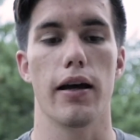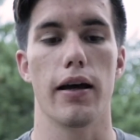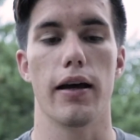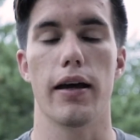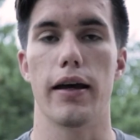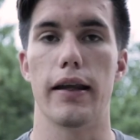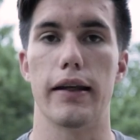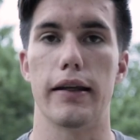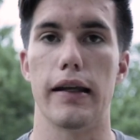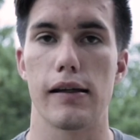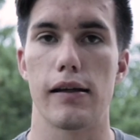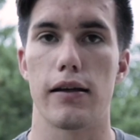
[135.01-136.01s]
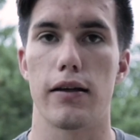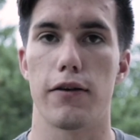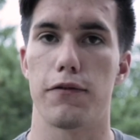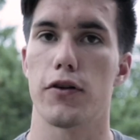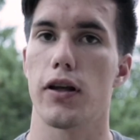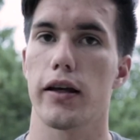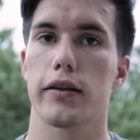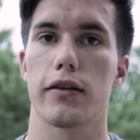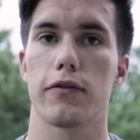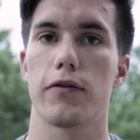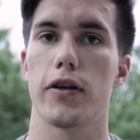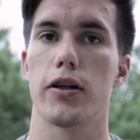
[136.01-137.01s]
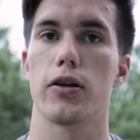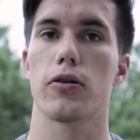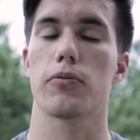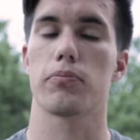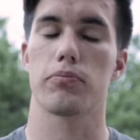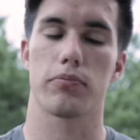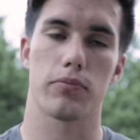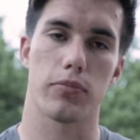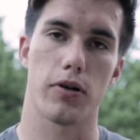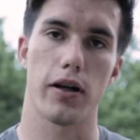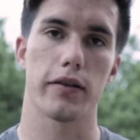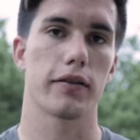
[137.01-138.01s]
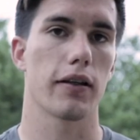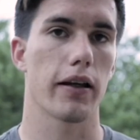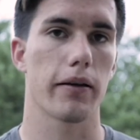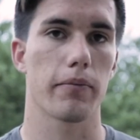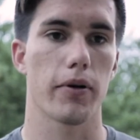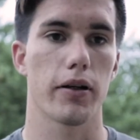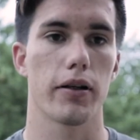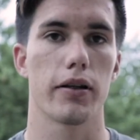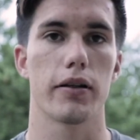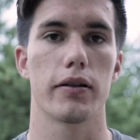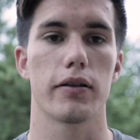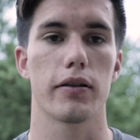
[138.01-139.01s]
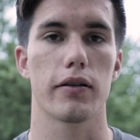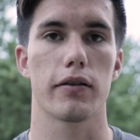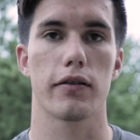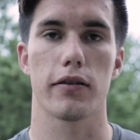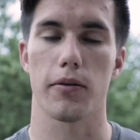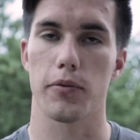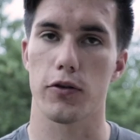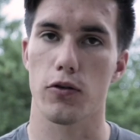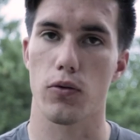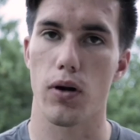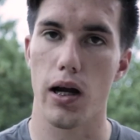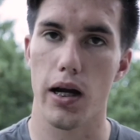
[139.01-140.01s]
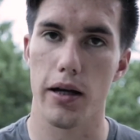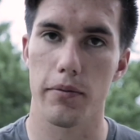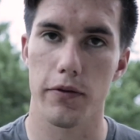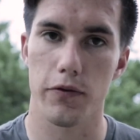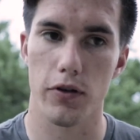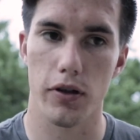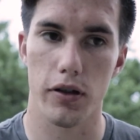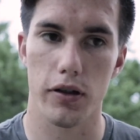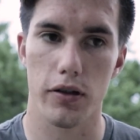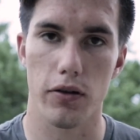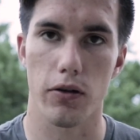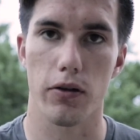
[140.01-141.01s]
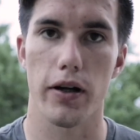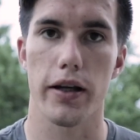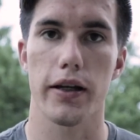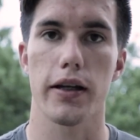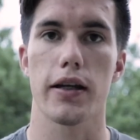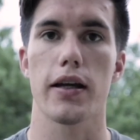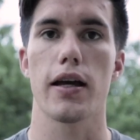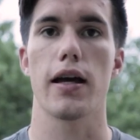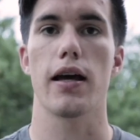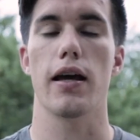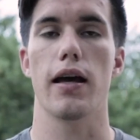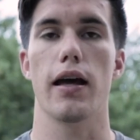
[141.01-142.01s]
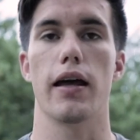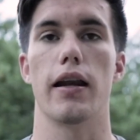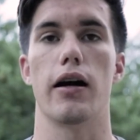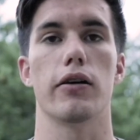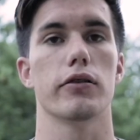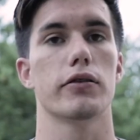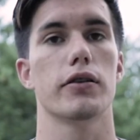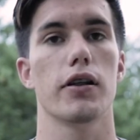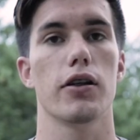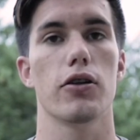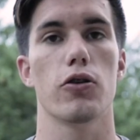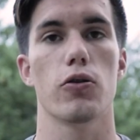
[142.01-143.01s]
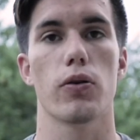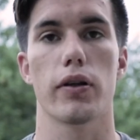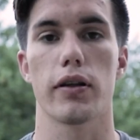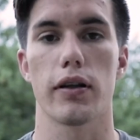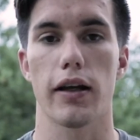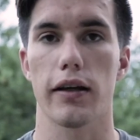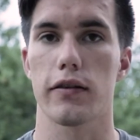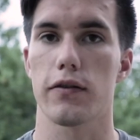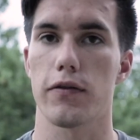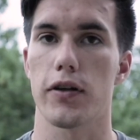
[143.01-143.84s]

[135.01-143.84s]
And if you like this video, press the like button, subscribe if you aren't already, and I'll see you in the next